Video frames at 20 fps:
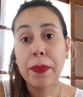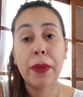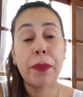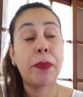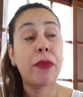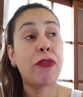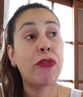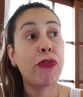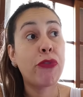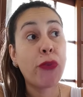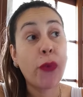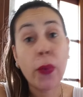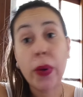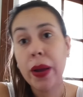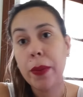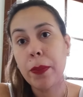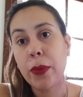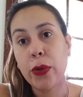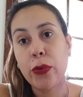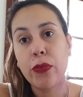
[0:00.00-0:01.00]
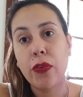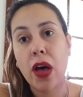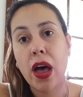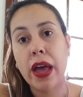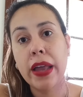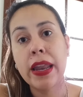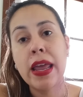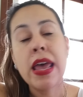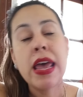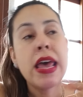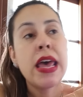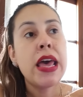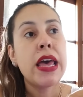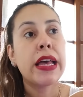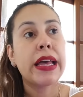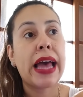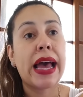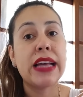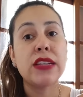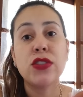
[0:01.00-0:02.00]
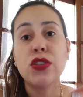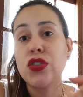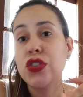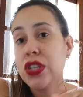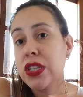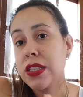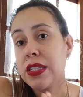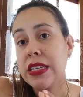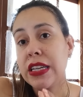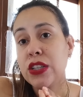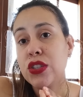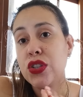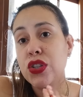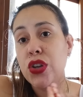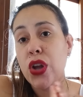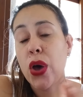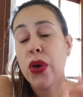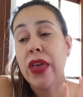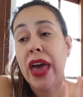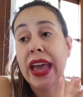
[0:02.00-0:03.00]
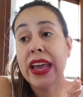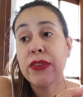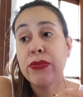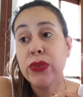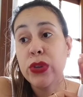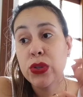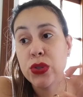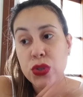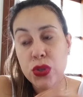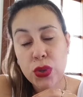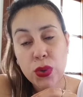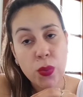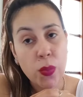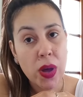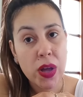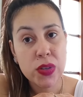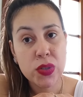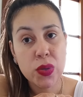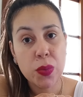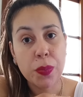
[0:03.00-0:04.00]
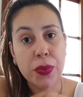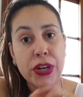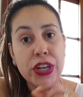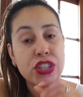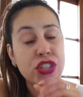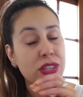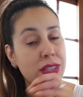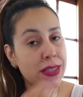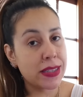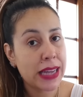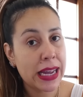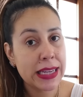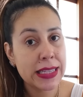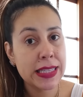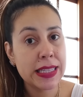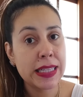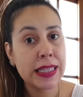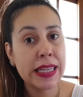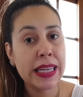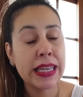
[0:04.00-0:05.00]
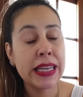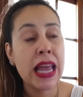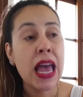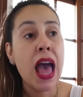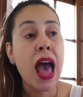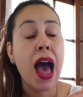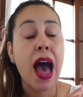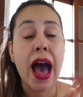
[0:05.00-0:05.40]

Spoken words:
But before I move on, guys, you just need to know that if you do want to purchase Nexalyn,